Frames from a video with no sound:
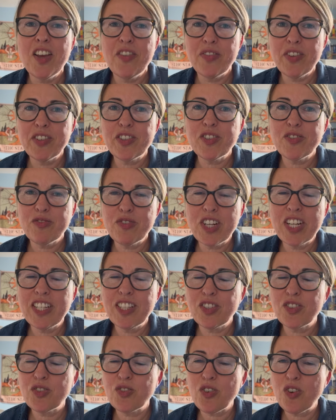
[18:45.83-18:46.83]
there's a really
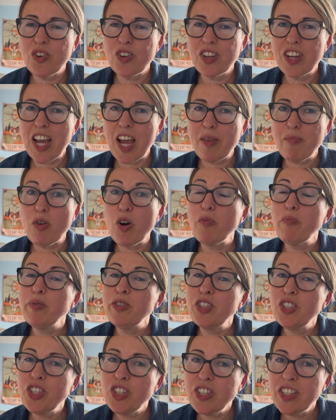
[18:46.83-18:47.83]
strong
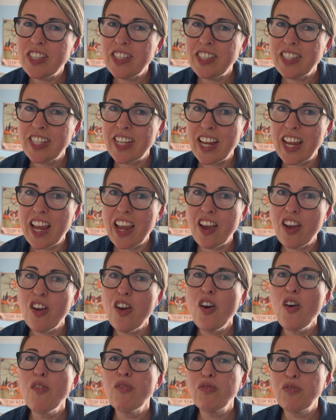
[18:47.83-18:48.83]
opportunity here
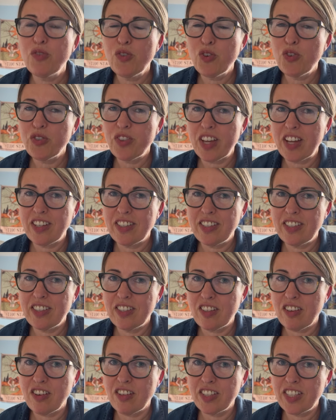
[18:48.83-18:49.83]
for that to
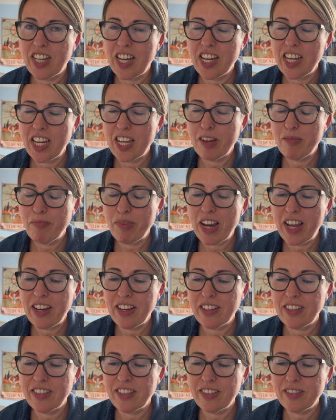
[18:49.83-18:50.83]
start taking
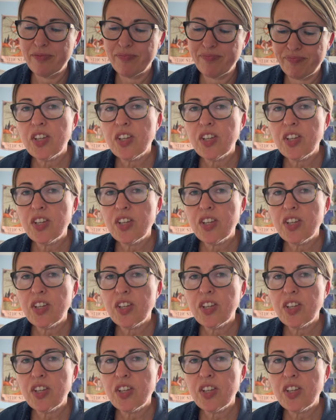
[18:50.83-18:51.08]
place.